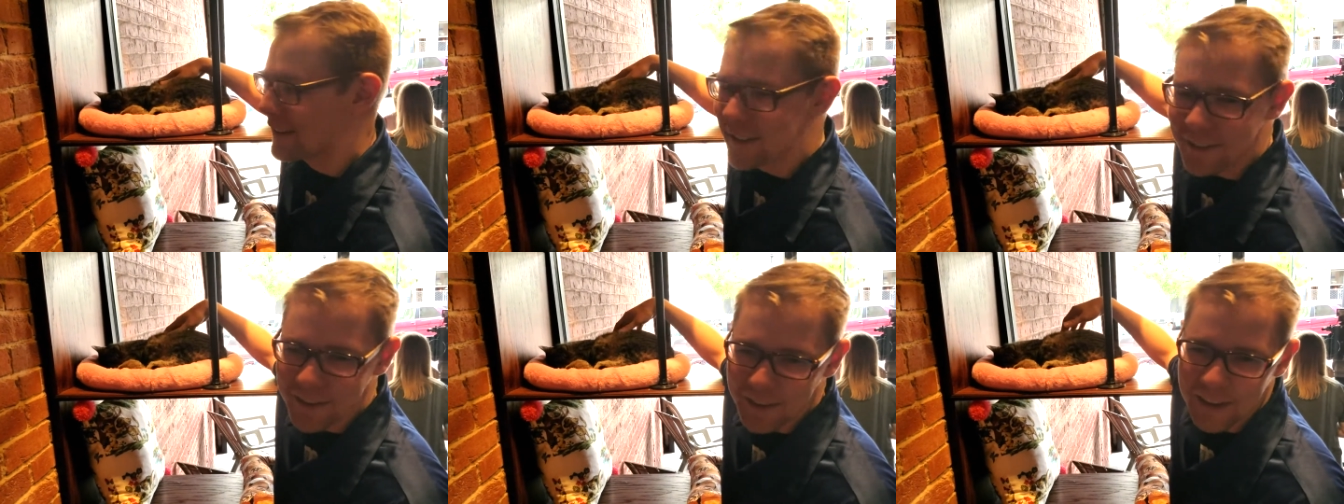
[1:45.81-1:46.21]

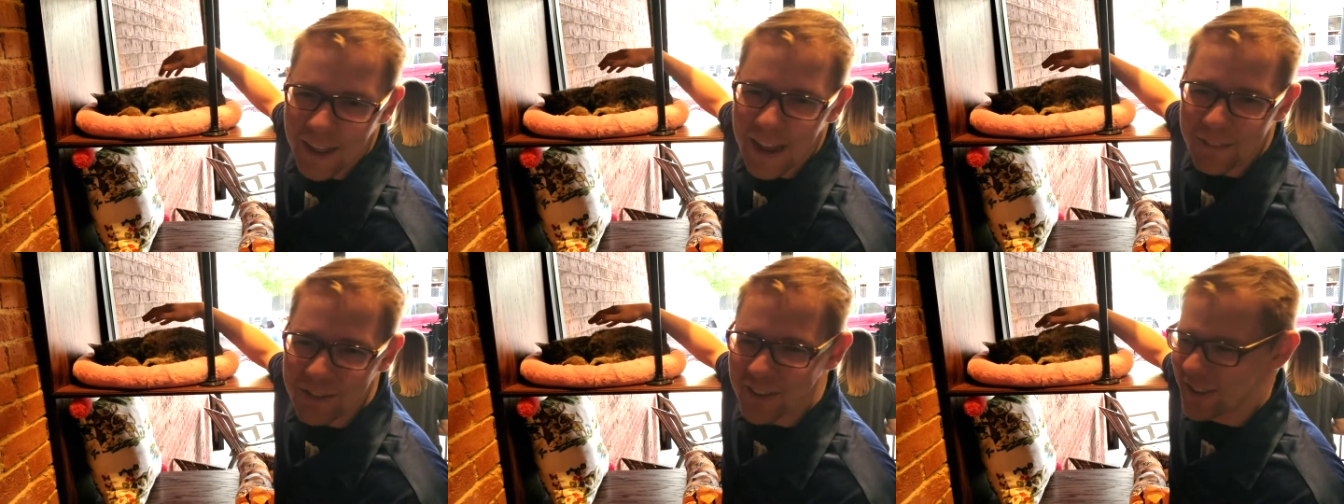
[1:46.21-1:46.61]
This is the
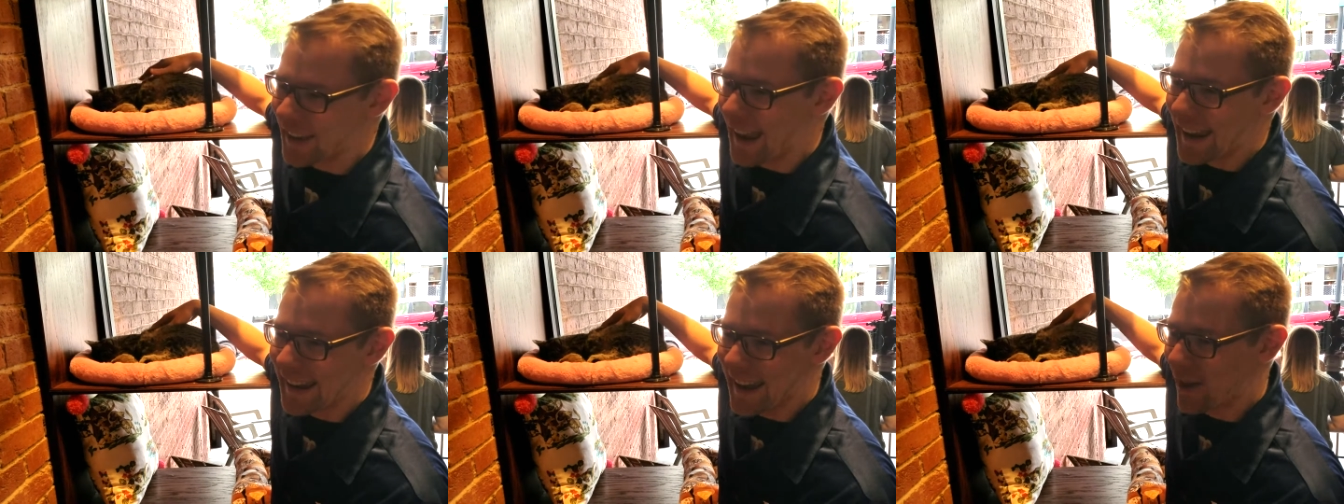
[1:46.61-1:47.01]
life. Just
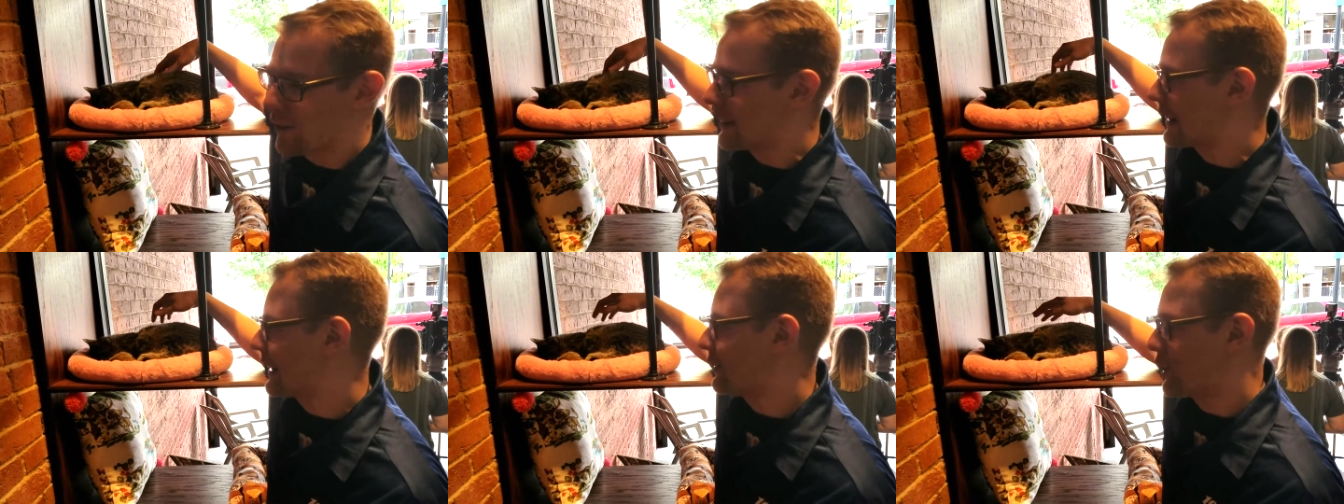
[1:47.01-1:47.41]
hang out
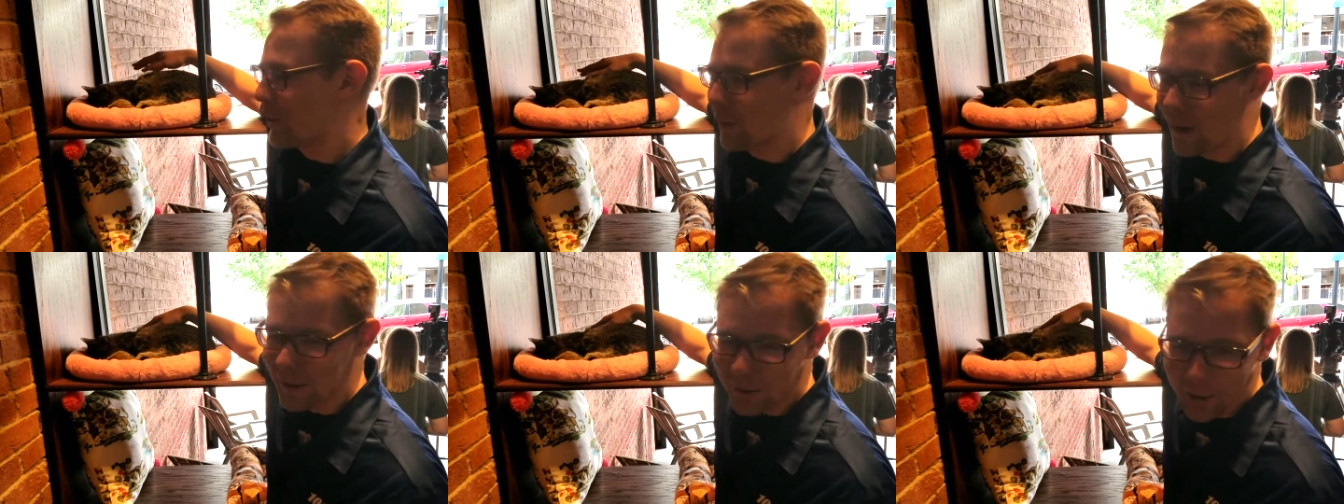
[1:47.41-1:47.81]
and live in a
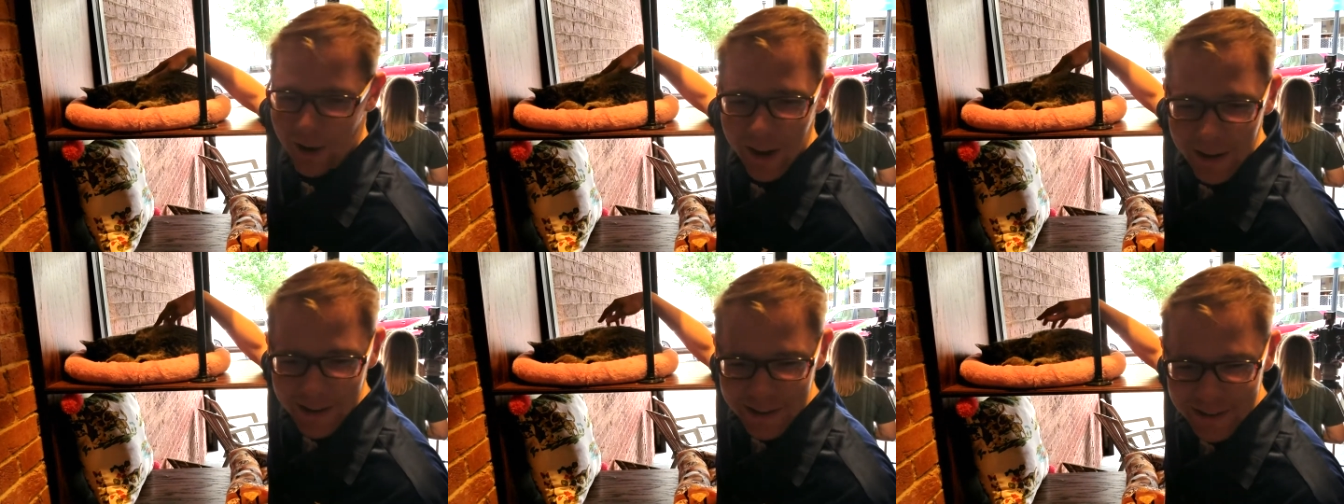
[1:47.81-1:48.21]

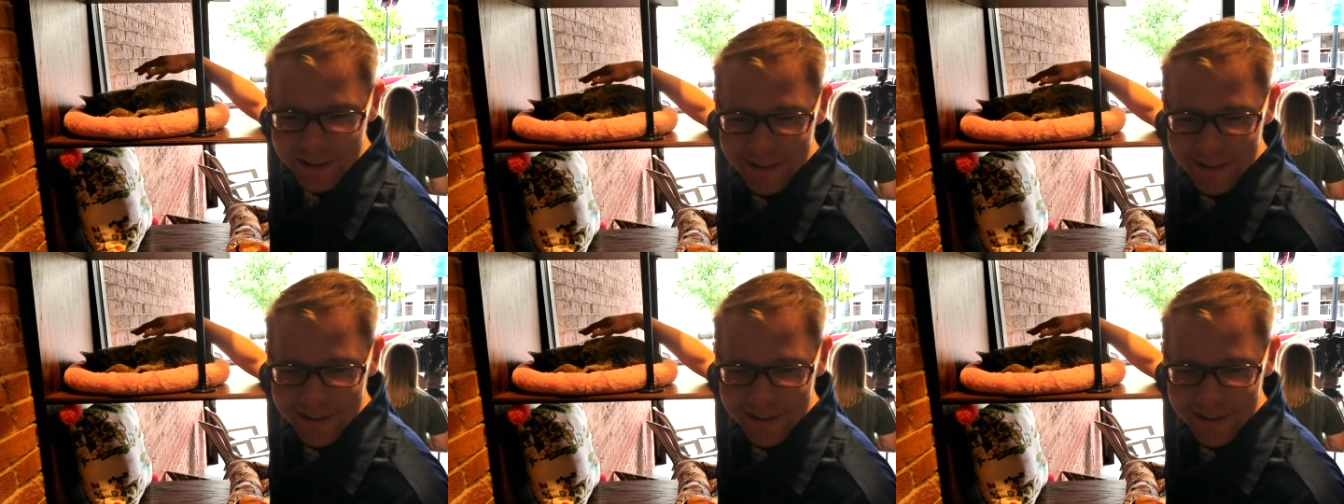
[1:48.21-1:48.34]
restaurant.